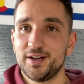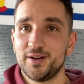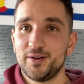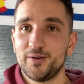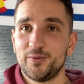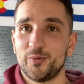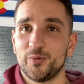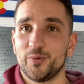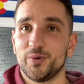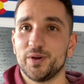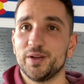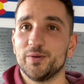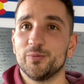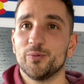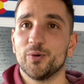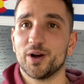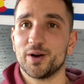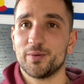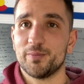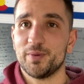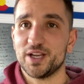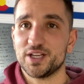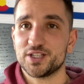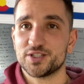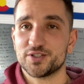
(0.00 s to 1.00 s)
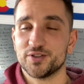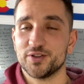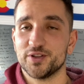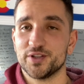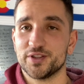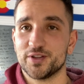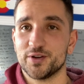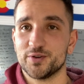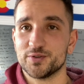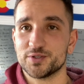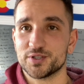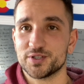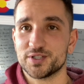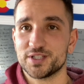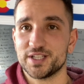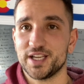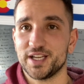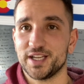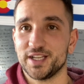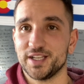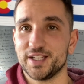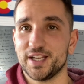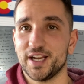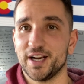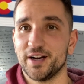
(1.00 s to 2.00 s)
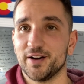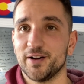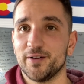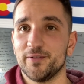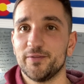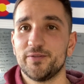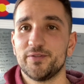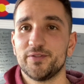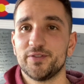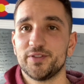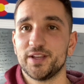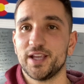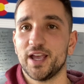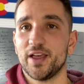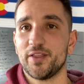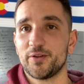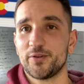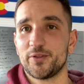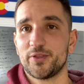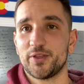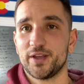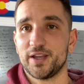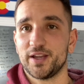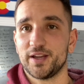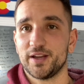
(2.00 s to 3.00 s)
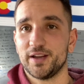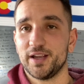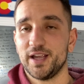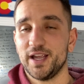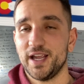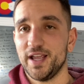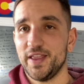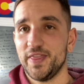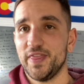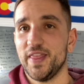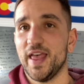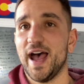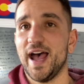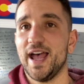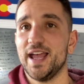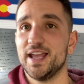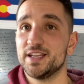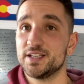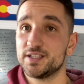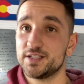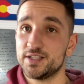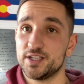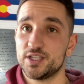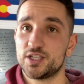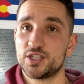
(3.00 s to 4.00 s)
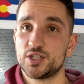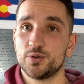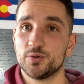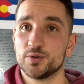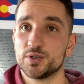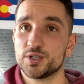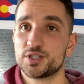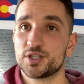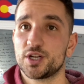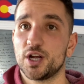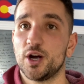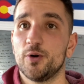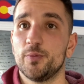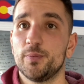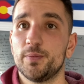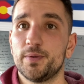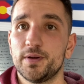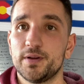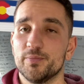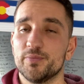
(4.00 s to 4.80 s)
we want to make sure that those are taken care of. The other thing in that is the sewer scope.